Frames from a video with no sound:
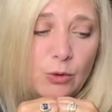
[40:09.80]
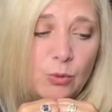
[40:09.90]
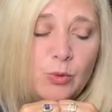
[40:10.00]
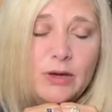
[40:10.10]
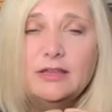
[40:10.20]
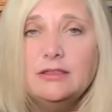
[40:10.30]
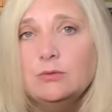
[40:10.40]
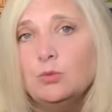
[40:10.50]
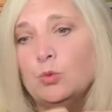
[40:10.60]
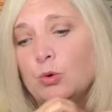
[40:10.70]
with
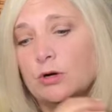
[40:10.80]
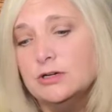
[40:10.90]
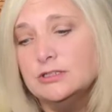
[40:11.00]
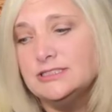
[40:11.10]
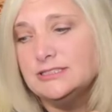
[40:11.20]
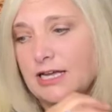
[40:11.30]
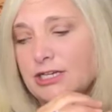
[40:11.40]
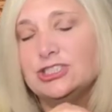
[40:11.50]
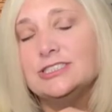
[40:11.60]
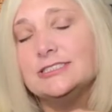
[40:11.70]
words that
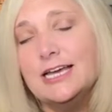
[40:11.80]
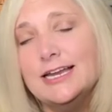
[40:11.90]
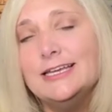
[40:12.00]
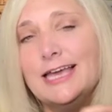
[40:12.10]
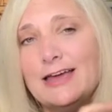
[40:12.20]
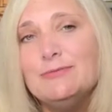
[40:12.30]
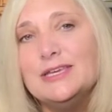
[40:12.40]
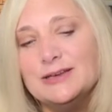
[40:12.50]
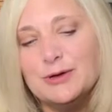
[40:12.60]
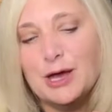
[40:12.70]
just kind of gave
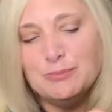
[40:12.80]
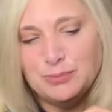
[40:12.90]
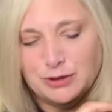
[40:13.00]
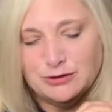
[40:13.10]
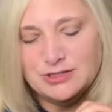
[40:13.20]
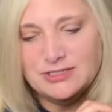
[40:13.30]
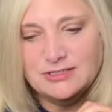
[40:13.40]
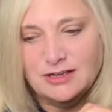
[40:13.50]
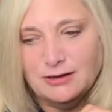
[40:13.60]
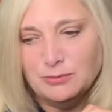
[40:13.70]
me a, a boost
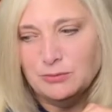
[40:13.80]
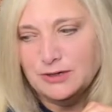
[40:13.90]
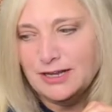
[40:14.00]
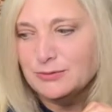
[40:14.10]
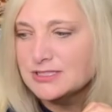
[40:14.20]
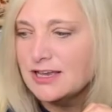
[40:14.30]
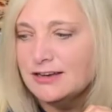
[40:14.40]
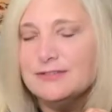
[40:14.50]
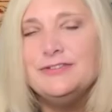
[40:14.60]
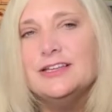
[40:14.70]
um, when I was kind
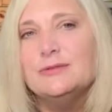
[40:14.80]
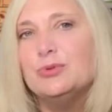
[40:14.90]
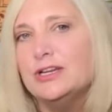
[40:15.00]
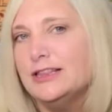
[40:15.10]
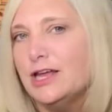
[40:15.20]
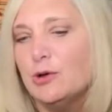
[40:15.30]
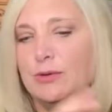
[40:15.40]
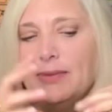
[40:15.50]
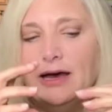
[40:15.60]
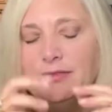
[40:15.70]
of feeling pretty low
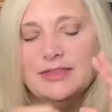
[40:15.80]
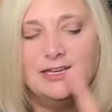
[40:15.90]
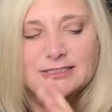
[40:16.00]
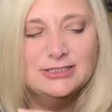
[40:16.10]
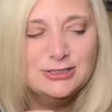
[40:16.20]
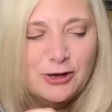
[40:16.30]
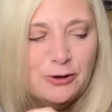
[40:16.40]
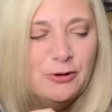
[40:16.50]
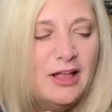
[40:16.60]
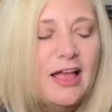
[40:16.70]
about things.
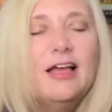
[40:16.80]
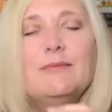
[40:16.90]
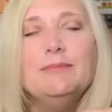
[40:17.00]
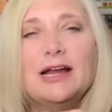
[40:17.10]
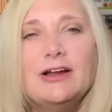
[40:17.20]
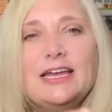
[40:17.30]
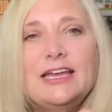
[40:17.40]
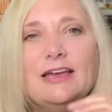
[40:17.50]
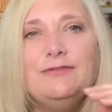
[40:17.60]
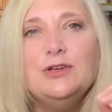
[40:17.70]
So, Mary,
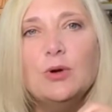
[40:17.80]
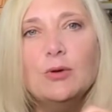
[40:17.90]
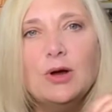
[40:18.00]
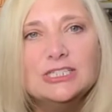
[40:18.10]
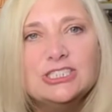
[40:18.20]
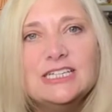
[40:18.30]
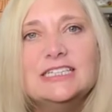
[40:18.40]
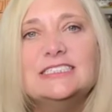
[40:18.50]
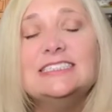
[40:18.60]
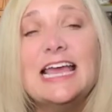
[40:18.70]
if you are watching
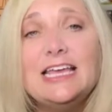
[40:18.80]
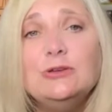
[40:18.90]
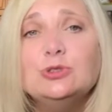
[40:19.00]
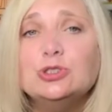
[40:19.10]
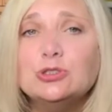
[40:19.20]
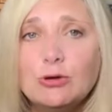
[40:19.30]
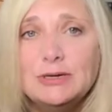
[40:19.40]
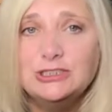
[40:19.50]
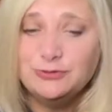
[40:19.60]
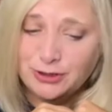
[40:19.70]
this, thank you so
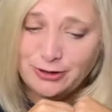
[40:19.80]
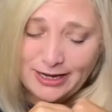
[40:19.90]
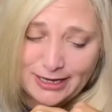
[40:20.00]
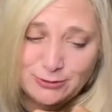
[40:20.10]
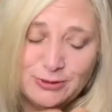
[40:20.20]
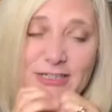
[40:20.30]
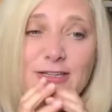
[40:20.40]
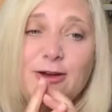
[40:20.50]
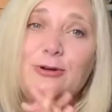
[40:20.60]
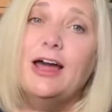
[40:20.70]
much for your handwritten
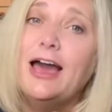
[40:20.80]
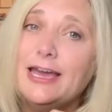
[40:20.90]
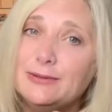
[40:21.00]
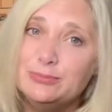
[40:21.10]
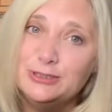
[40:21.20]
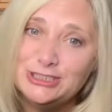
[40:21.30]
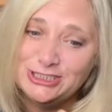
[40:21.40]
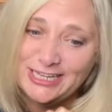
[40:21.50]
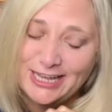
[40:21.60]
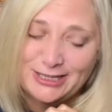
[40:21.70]
note. I
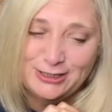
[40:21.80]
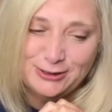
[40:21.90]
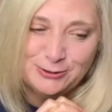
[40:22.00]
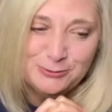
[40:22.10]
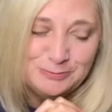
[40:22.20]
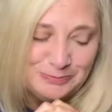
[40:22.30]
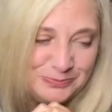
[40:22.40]
appreciate you.